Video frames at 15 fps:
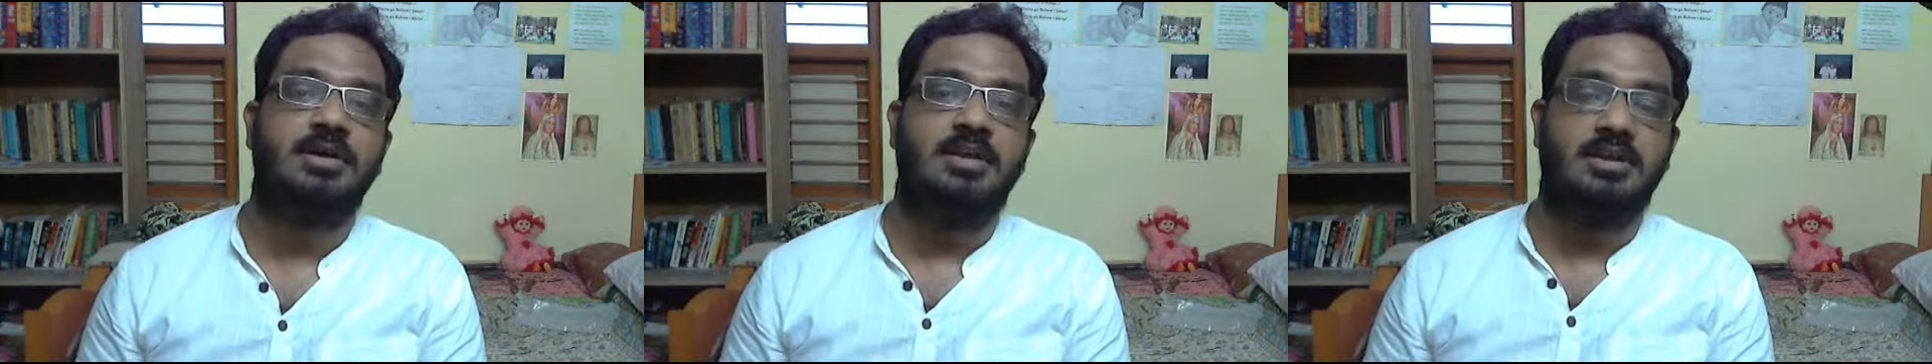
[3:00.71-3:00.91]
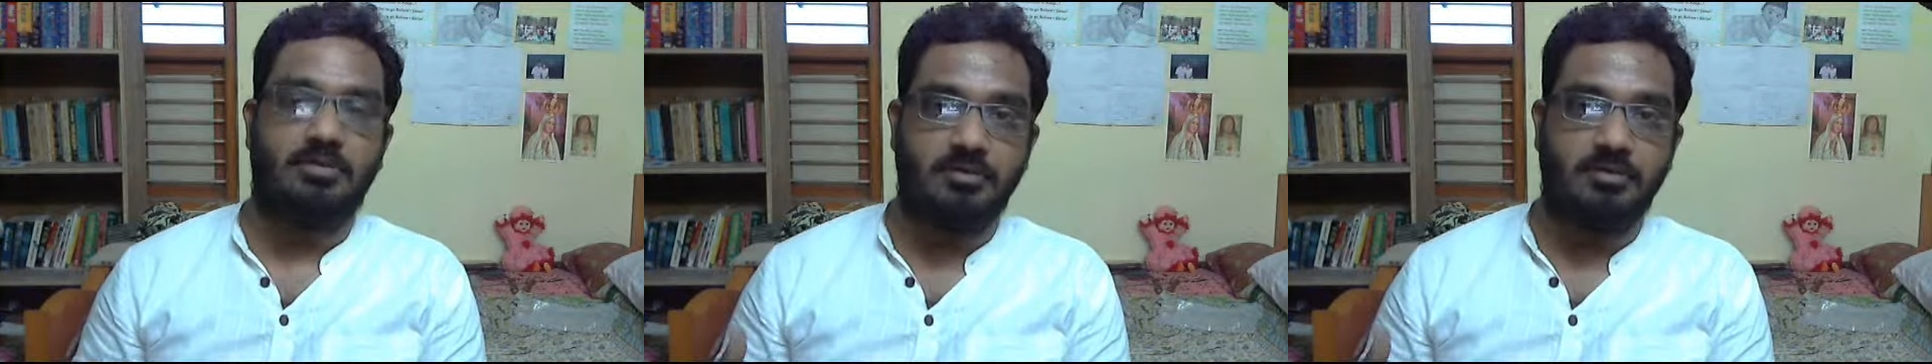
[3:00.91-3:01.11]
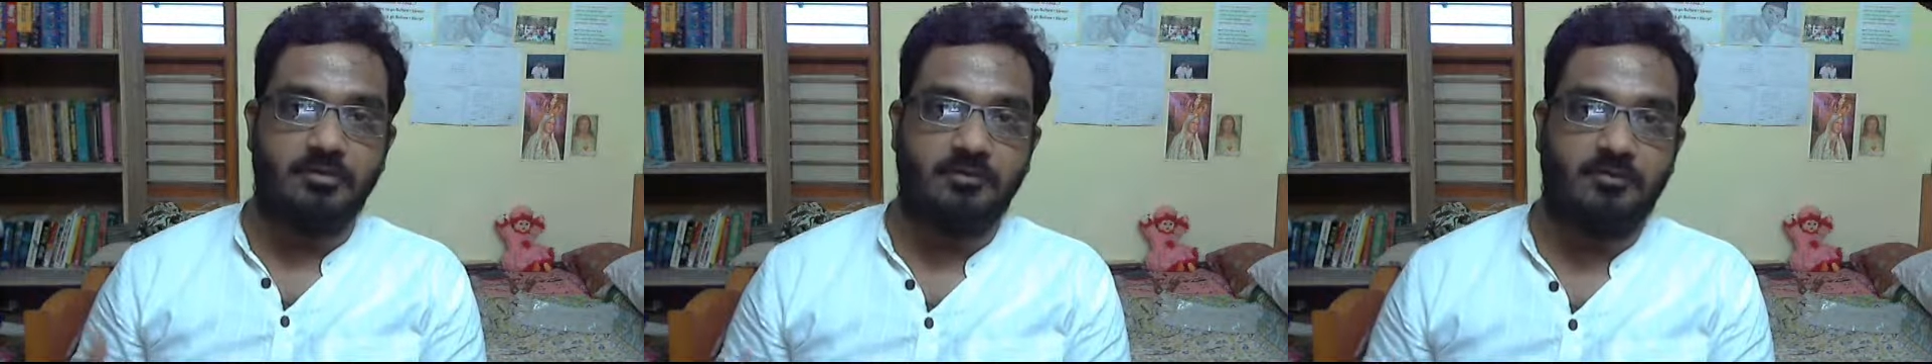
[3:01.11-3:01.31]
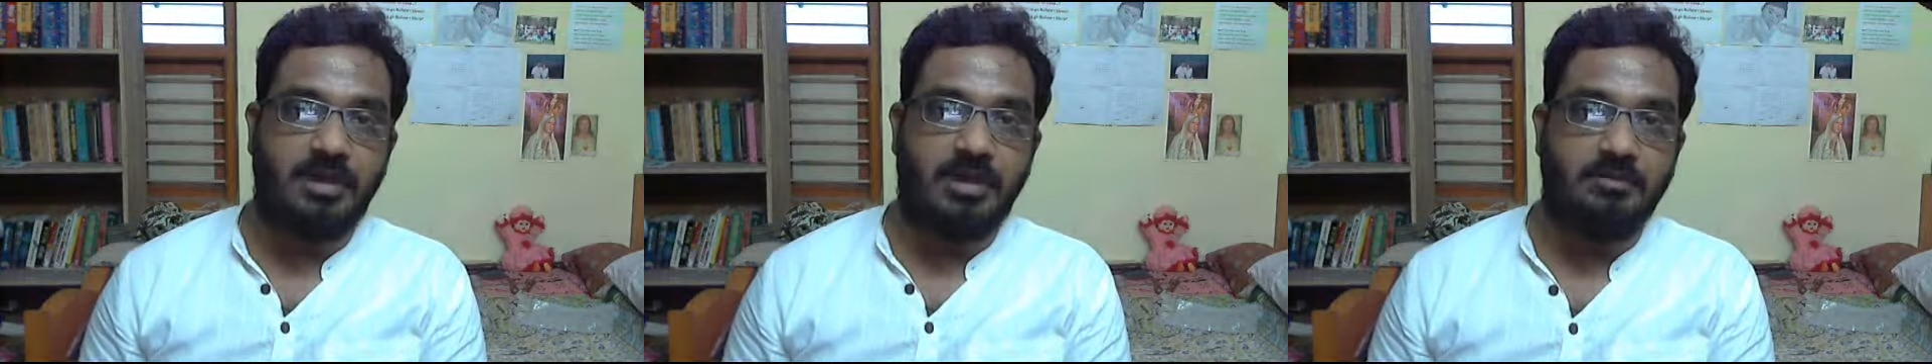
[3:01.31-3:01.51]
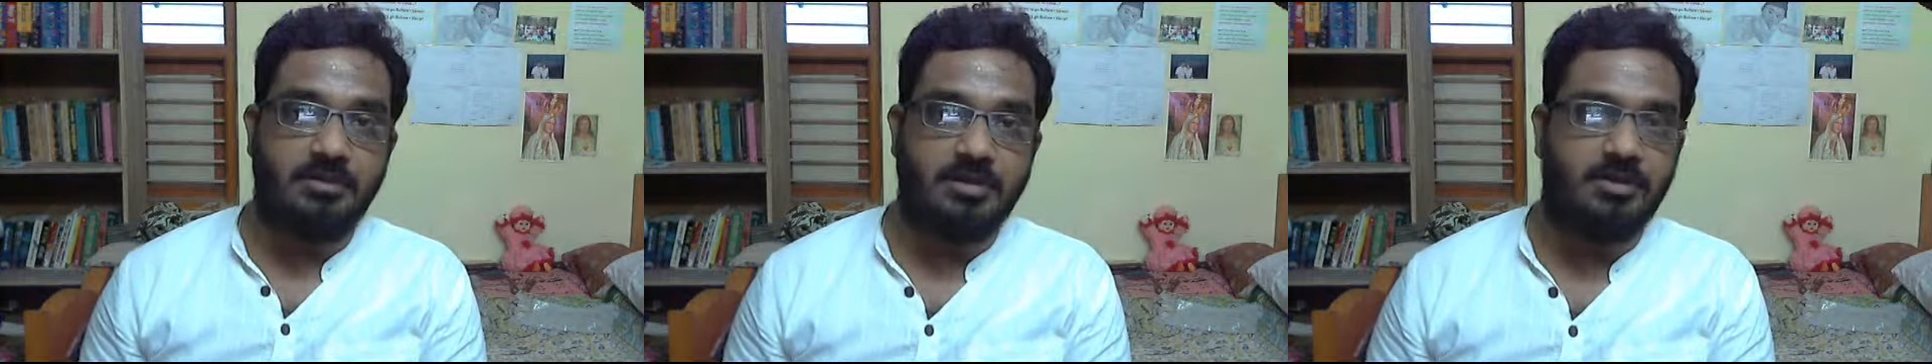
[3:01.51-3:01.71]
in our own
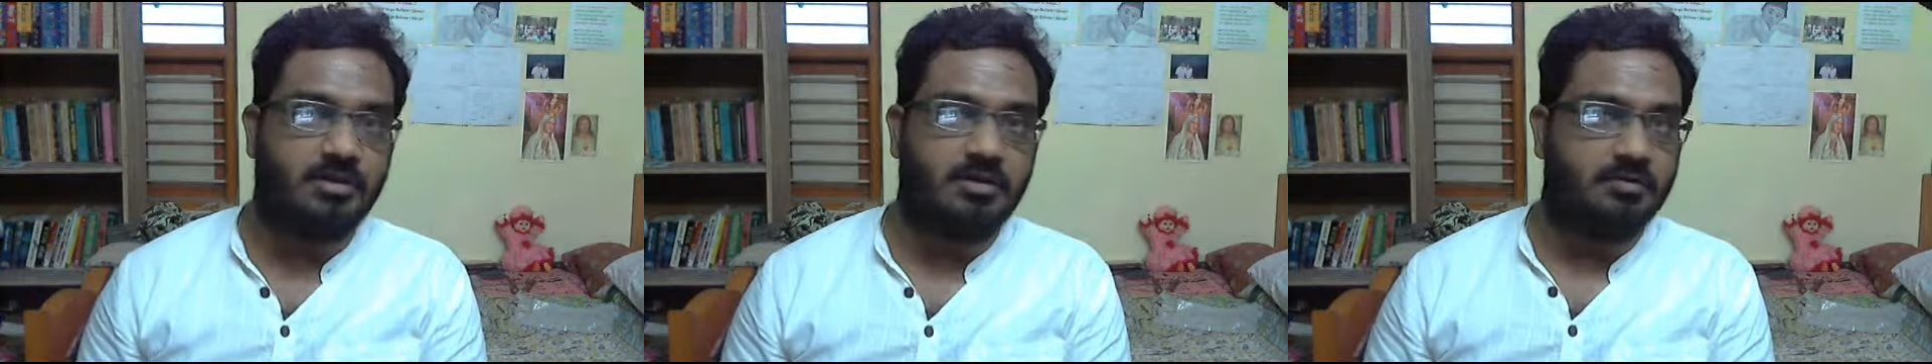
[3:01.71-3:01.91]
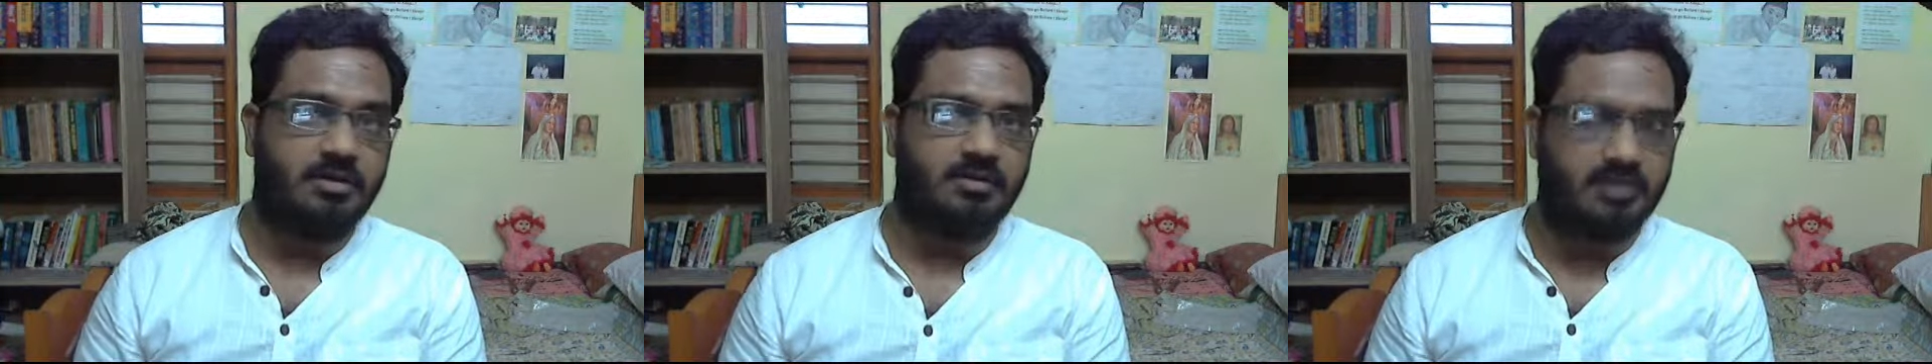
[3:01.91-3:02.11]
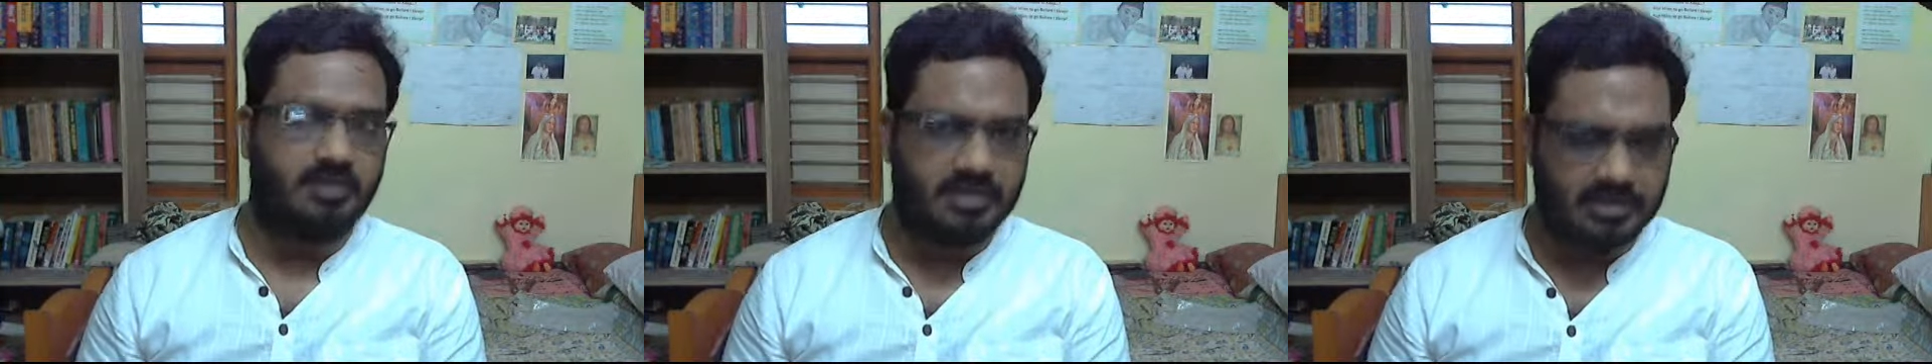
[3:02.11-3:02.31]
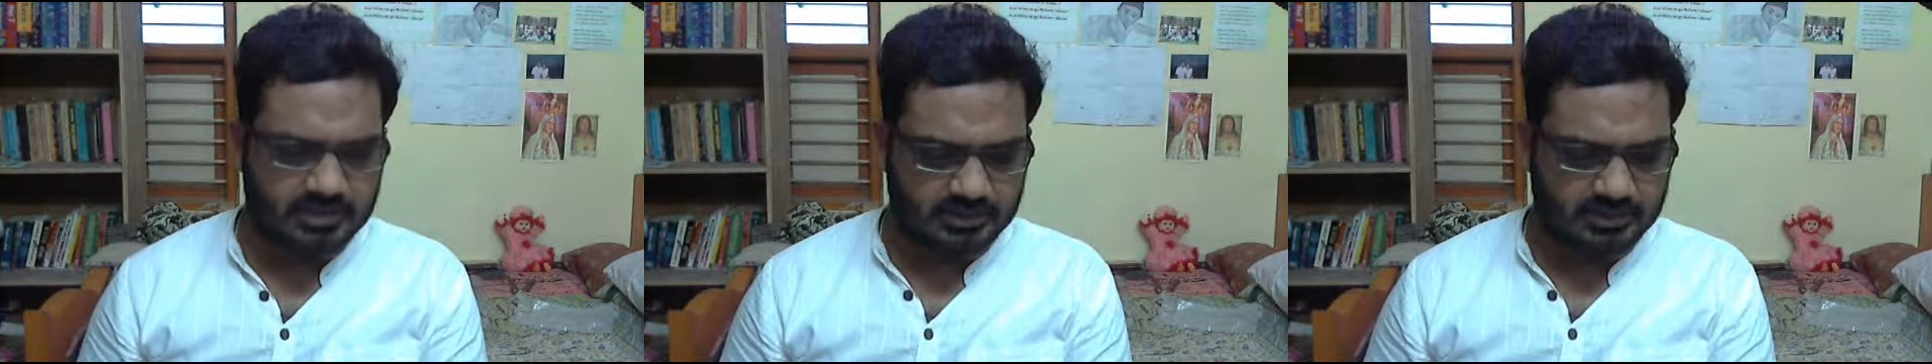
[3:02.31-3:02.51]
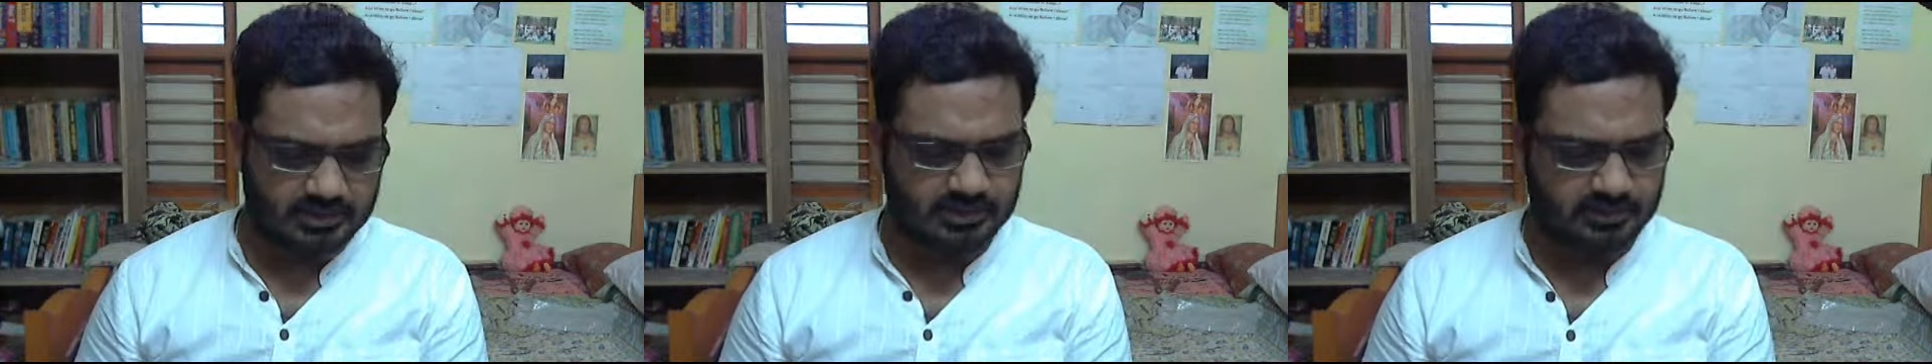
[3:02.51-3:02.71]
family or whatever
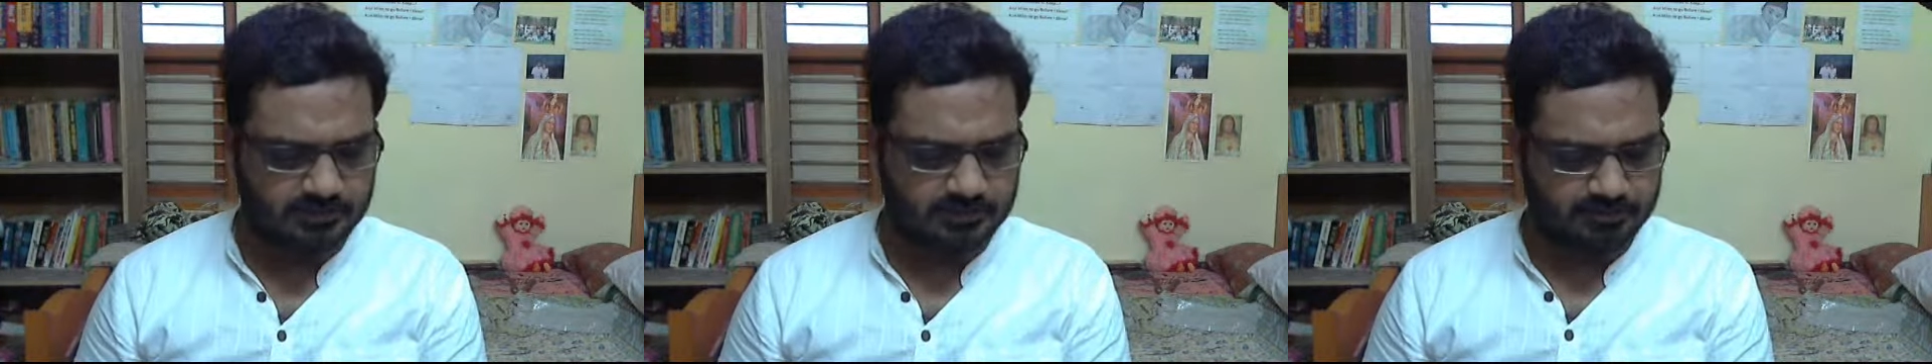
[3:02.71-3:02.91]
it is.